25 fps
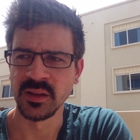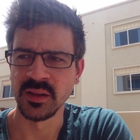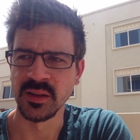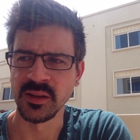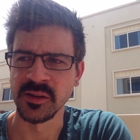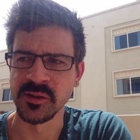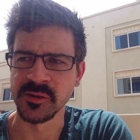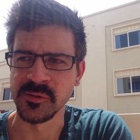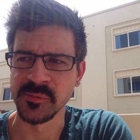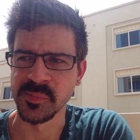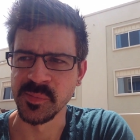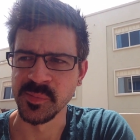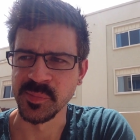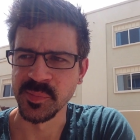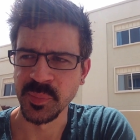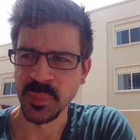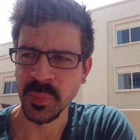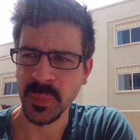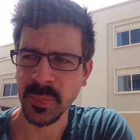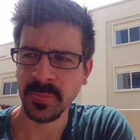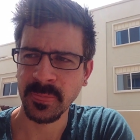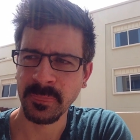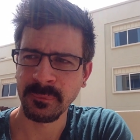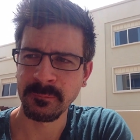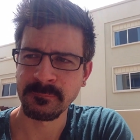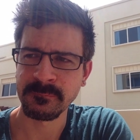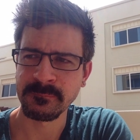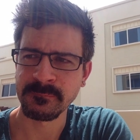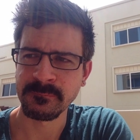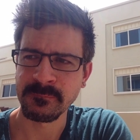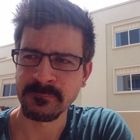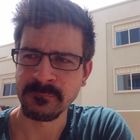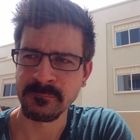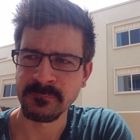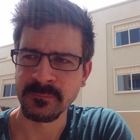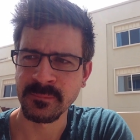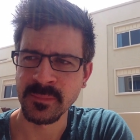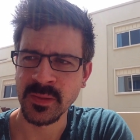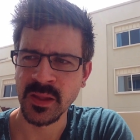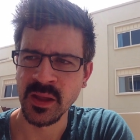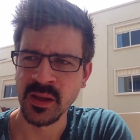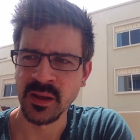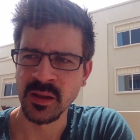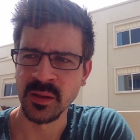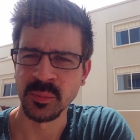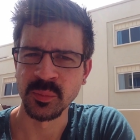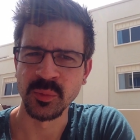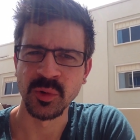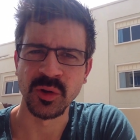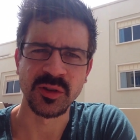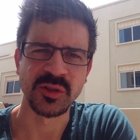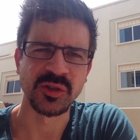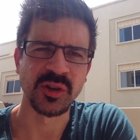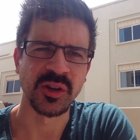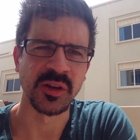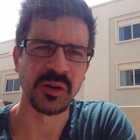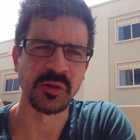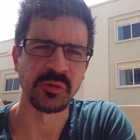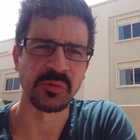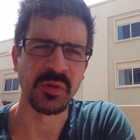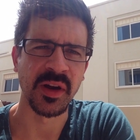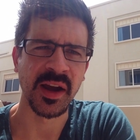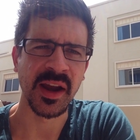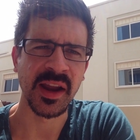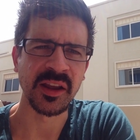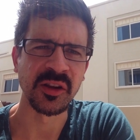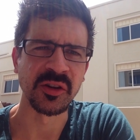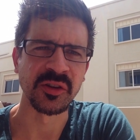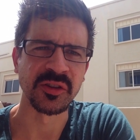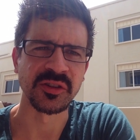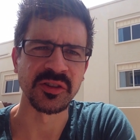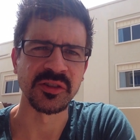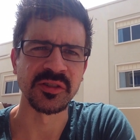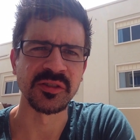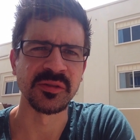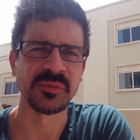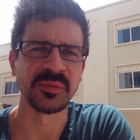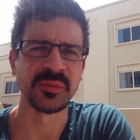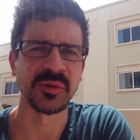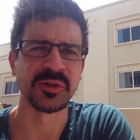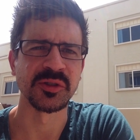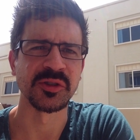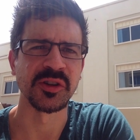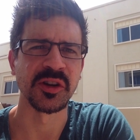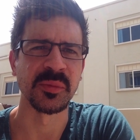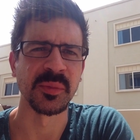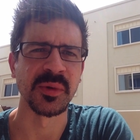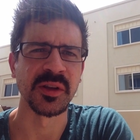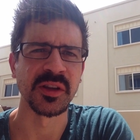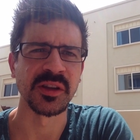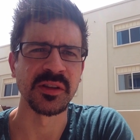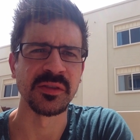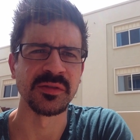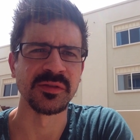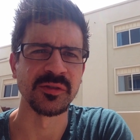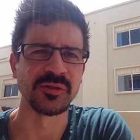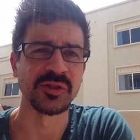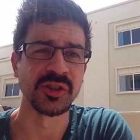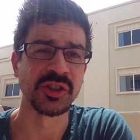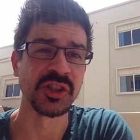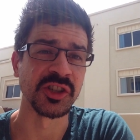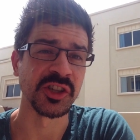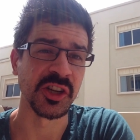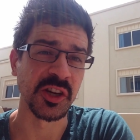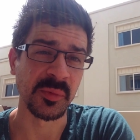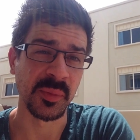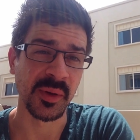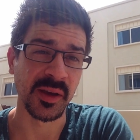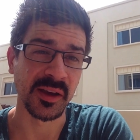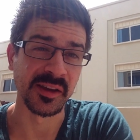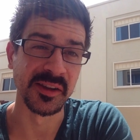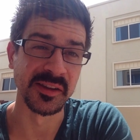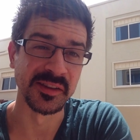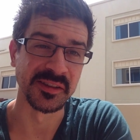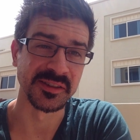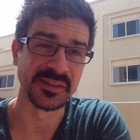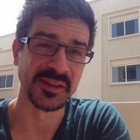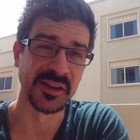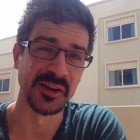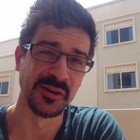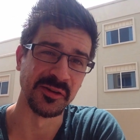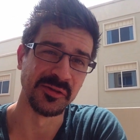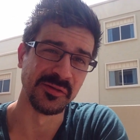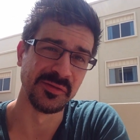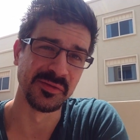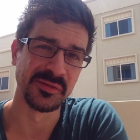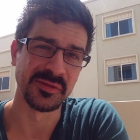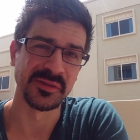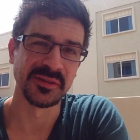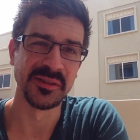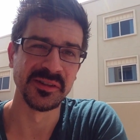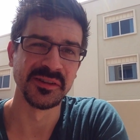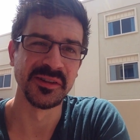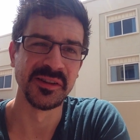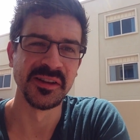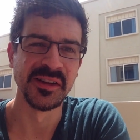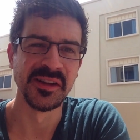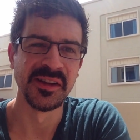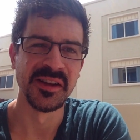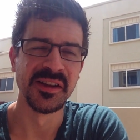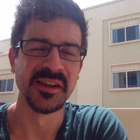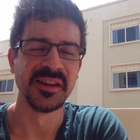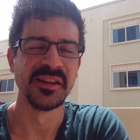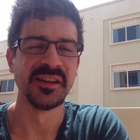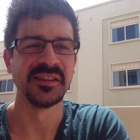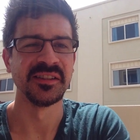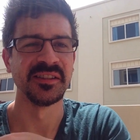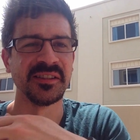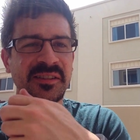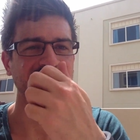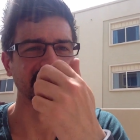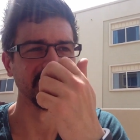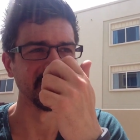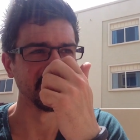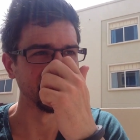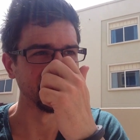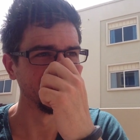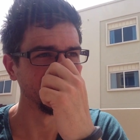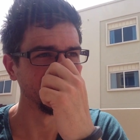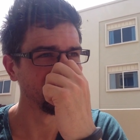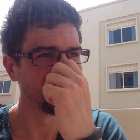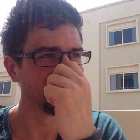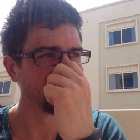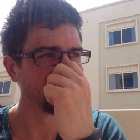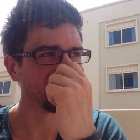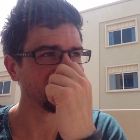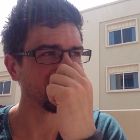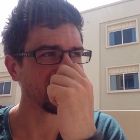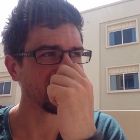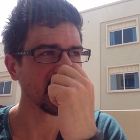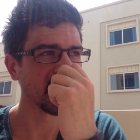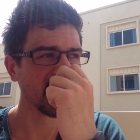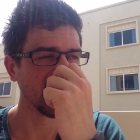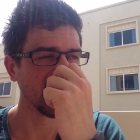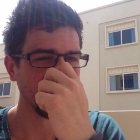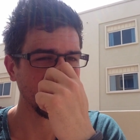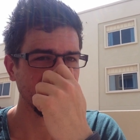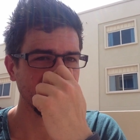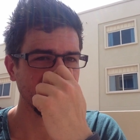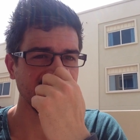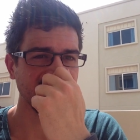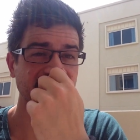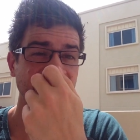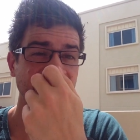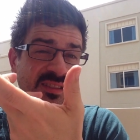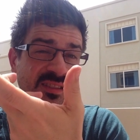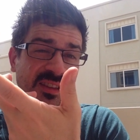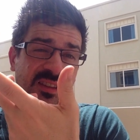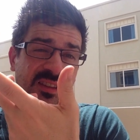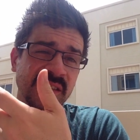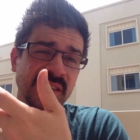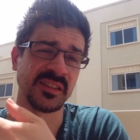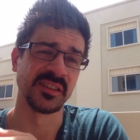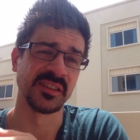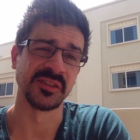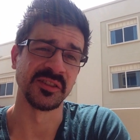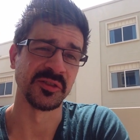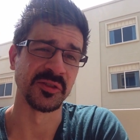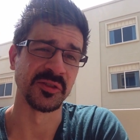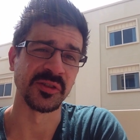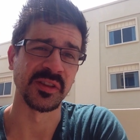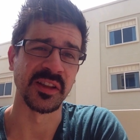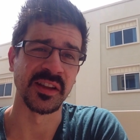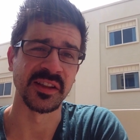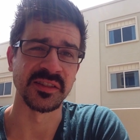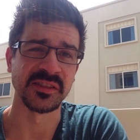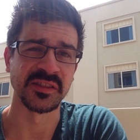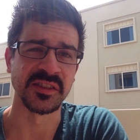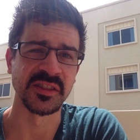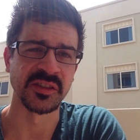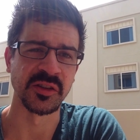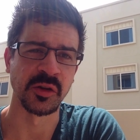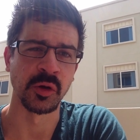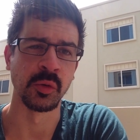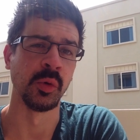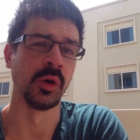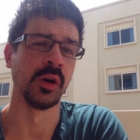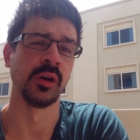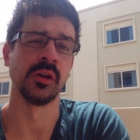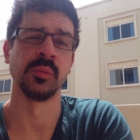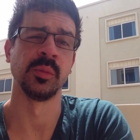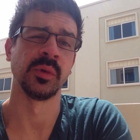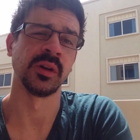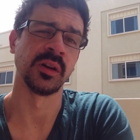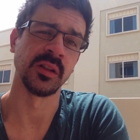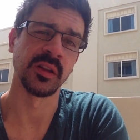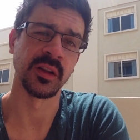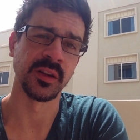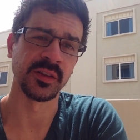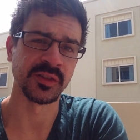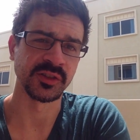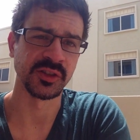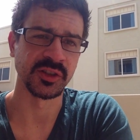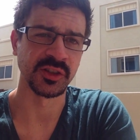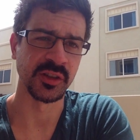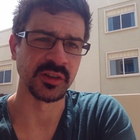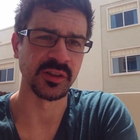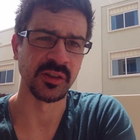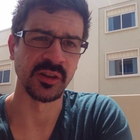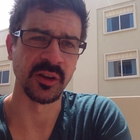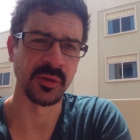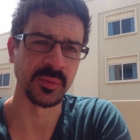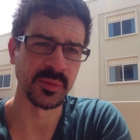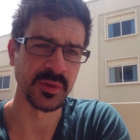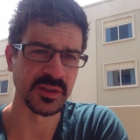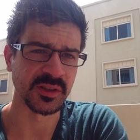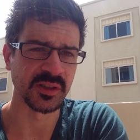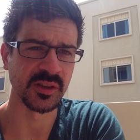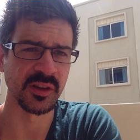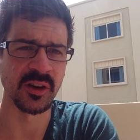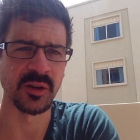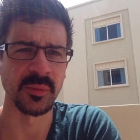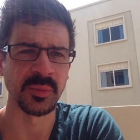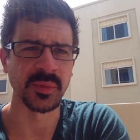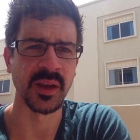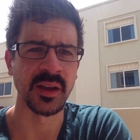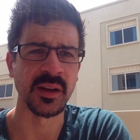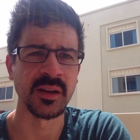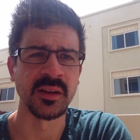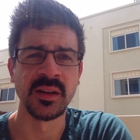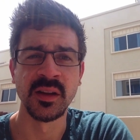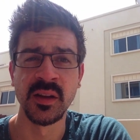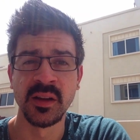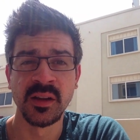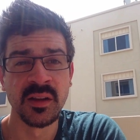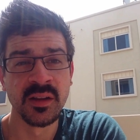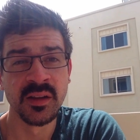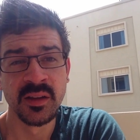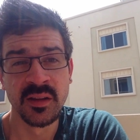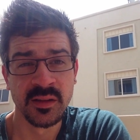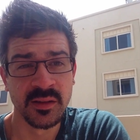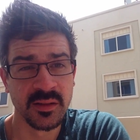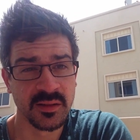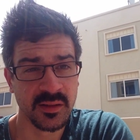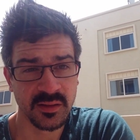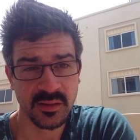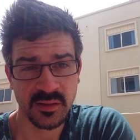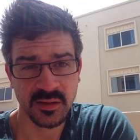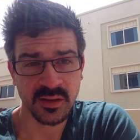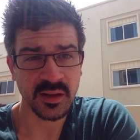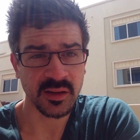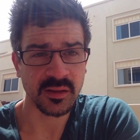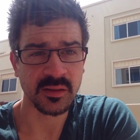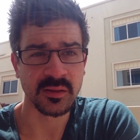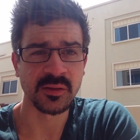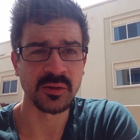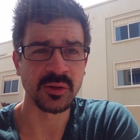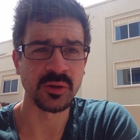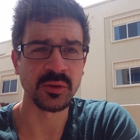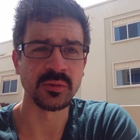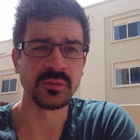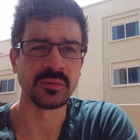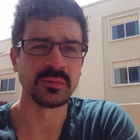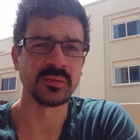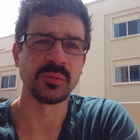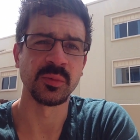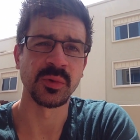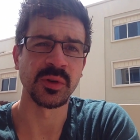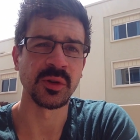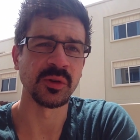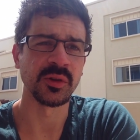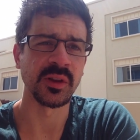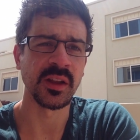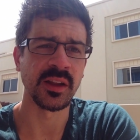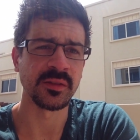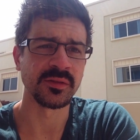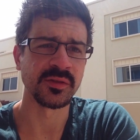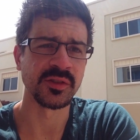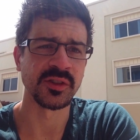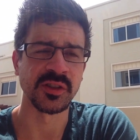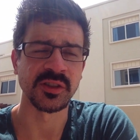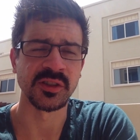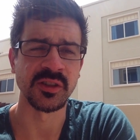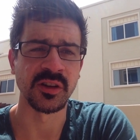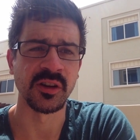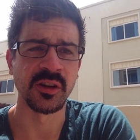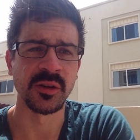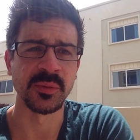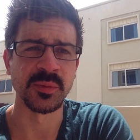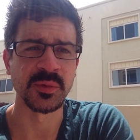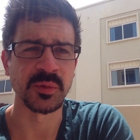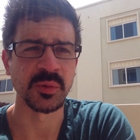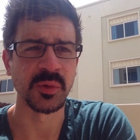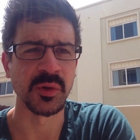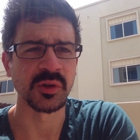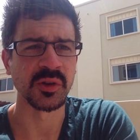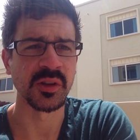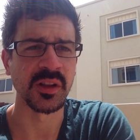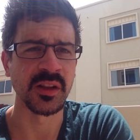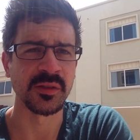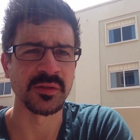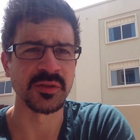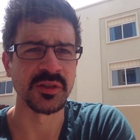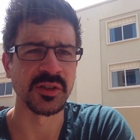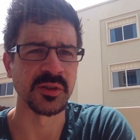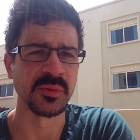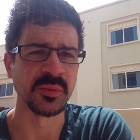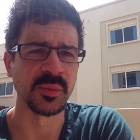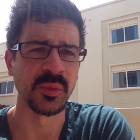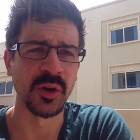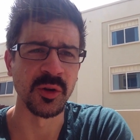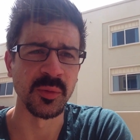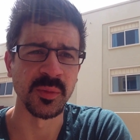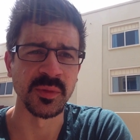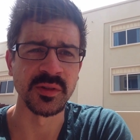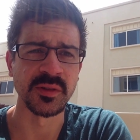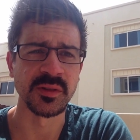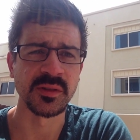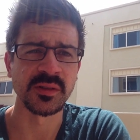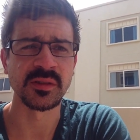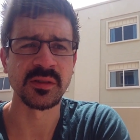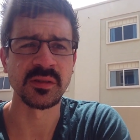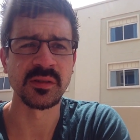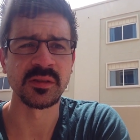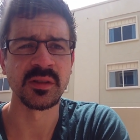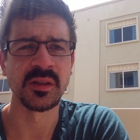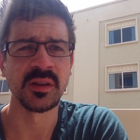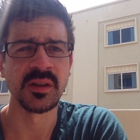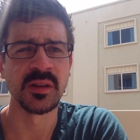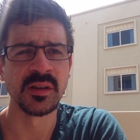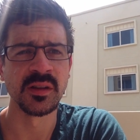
I'm not trying to rag on you. I'm not trying to make you feel shit about yourself. Because it's easy to do that. It's easy to go, well, my life's shit and I'm this and I'm that. Yeah, cool. We all have shit times. We all have shit moments.